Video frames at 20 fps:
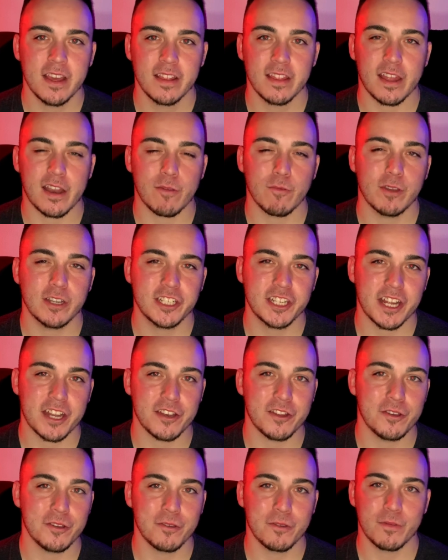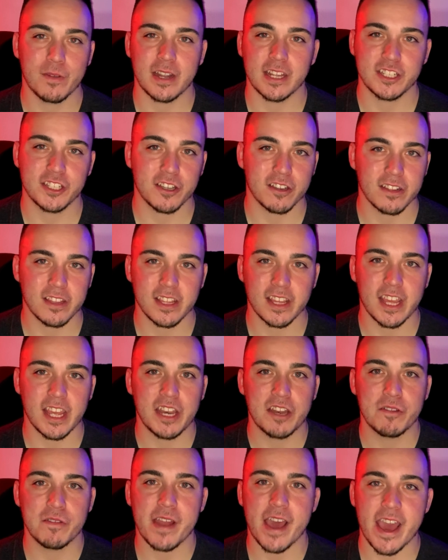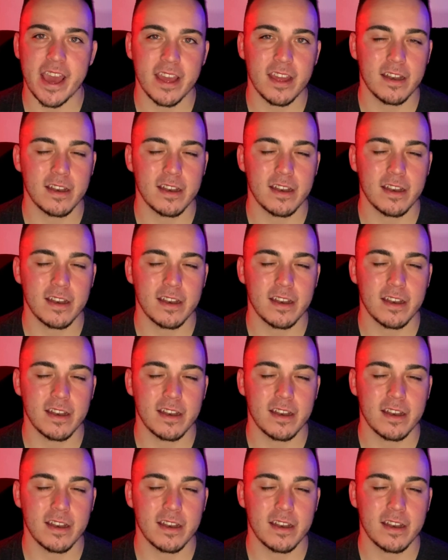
that I wish I knew when I started the keto diet.